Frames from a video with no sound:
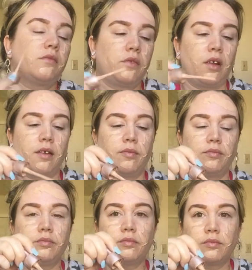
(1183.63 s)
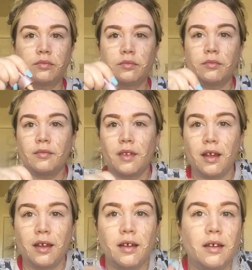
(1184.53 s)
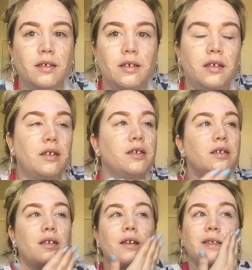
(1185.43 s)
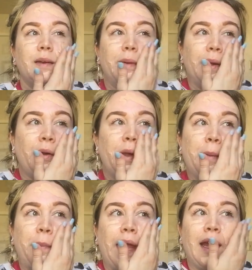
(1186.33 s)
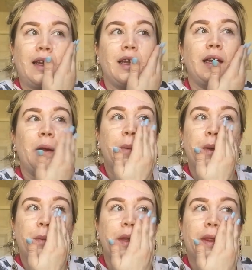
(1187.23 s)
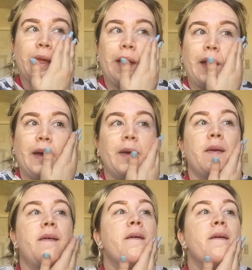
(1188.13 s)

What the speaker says: Okay. So you can see that. So I'm going to go ahead and pat like I would with a